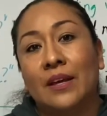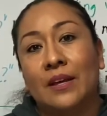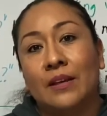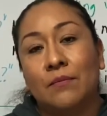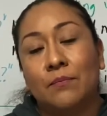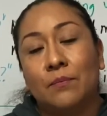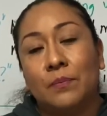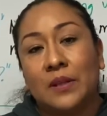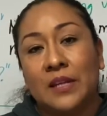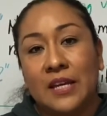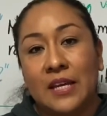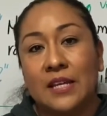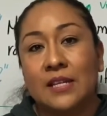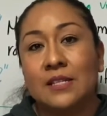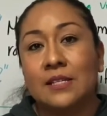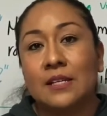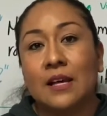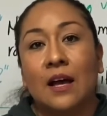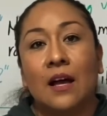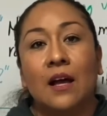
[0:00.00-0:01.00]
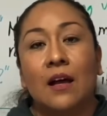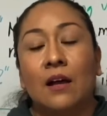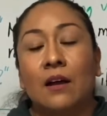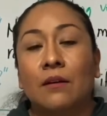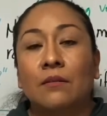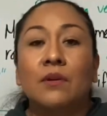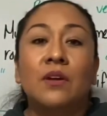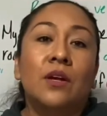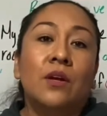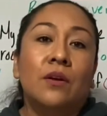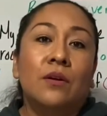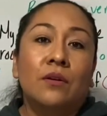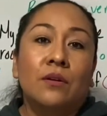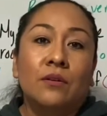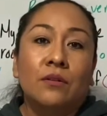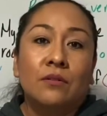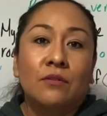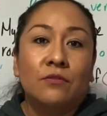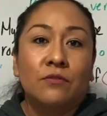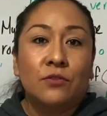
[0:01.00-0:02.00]
Please
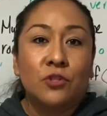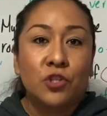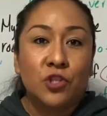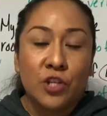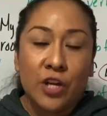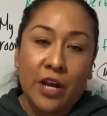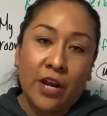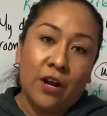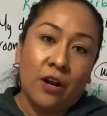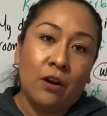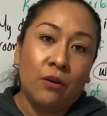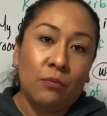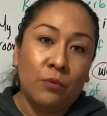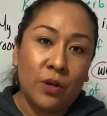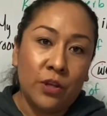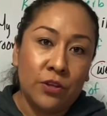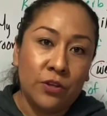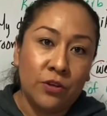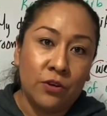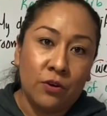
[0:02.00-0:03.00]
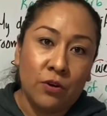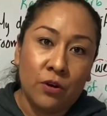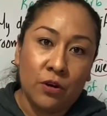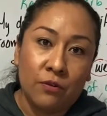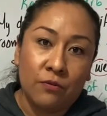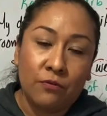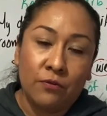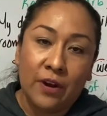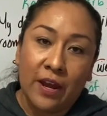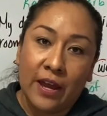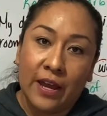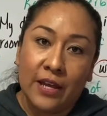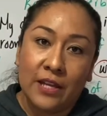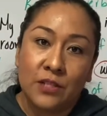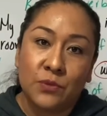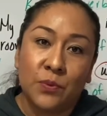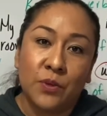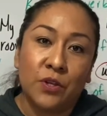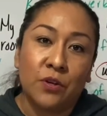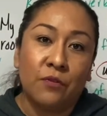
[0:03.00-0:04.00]
share with your friends,
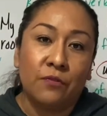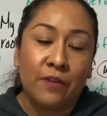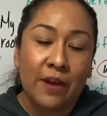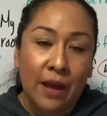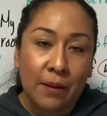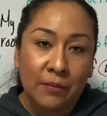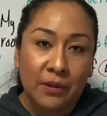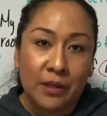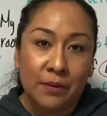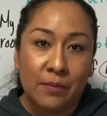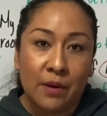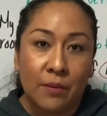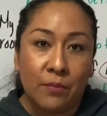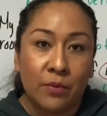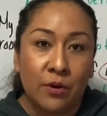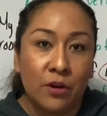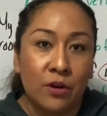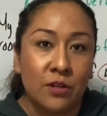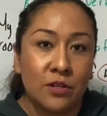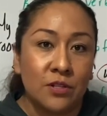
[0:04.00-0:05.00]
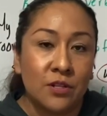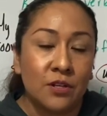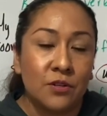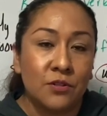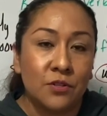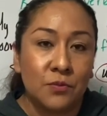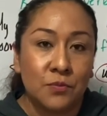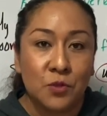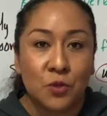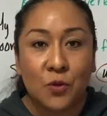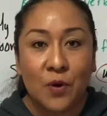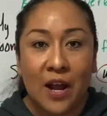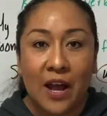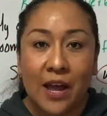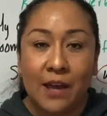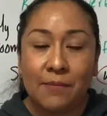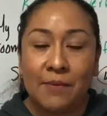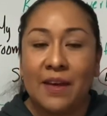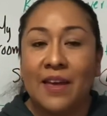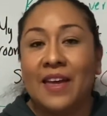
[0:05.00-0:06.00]
with your family members,
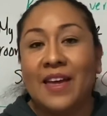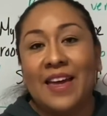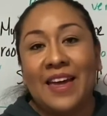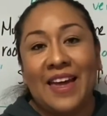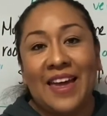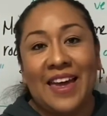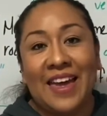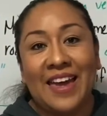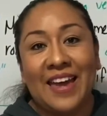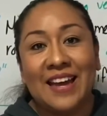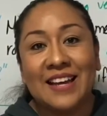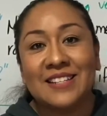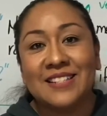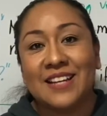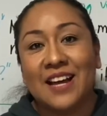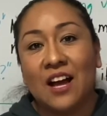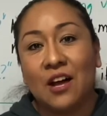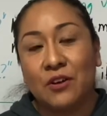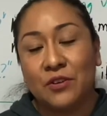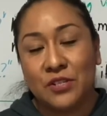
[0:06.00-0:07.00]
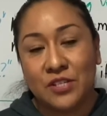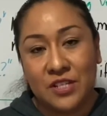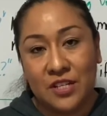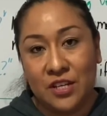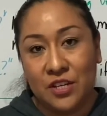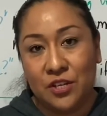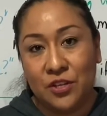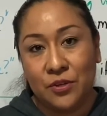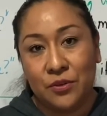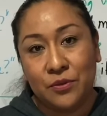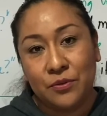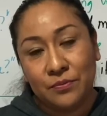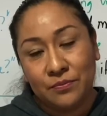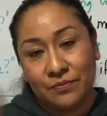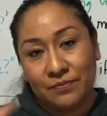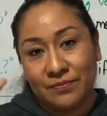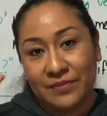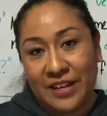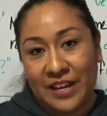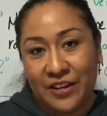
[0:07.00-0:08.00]
subscribe, and I'll see you
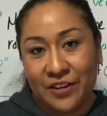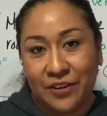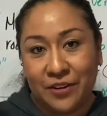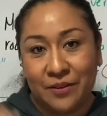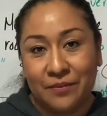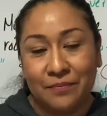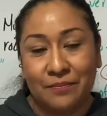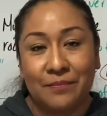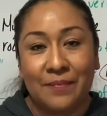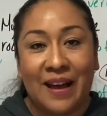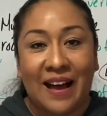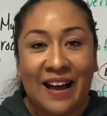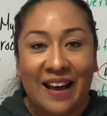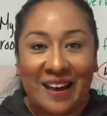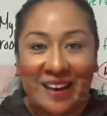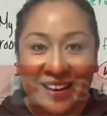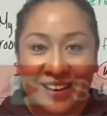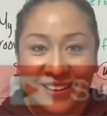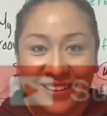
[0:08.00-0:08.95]
later. Bye.